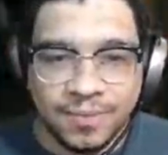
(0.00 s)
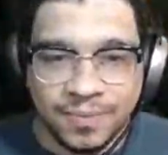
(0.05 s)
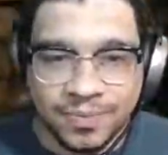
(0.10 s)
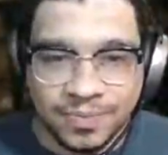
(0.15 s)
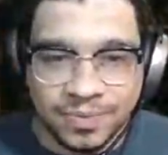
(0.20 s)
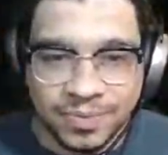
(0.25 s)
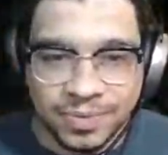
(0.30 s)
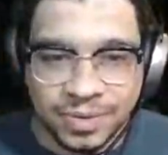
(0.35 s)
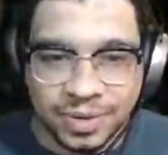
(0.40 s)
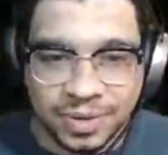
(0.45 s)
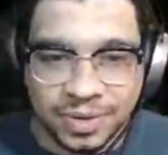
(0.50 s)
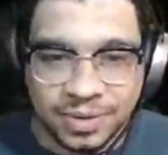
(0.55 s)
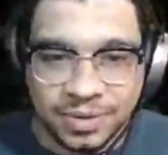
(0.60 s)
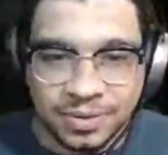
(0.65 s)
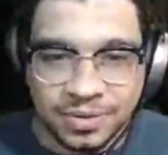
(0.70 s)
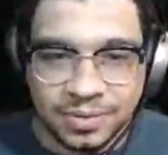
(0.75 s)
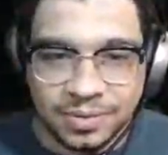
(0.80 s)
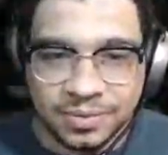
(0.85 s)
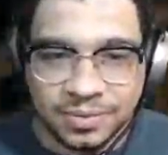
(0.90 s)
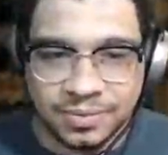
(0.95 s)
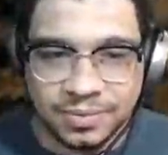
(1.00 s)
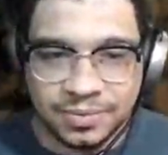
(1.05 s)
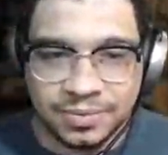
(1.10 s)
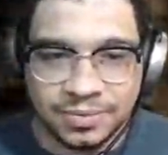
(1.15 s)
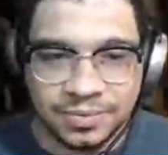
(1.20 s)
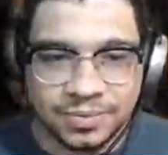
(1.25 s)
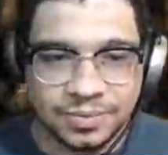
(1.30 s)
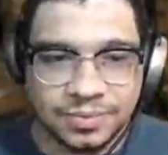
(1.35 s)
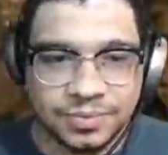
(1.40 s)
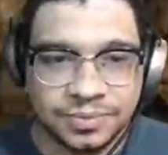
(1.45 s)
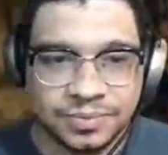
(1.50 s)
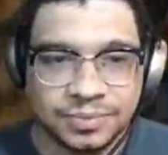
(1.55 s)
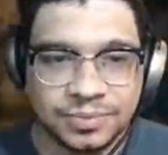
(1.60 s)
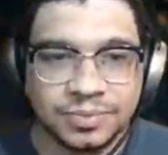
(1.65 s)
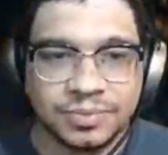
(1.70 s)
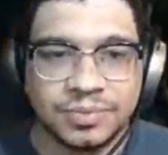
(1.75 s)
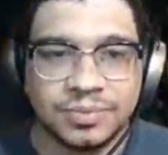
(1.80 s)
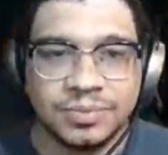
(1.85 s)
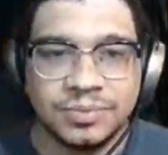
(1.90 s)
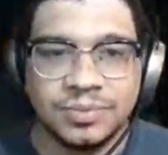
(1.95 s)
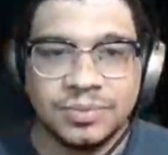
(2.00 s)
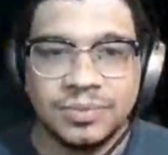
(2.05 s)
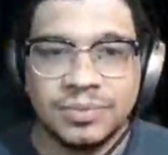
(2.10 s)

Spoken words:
(no one is talking)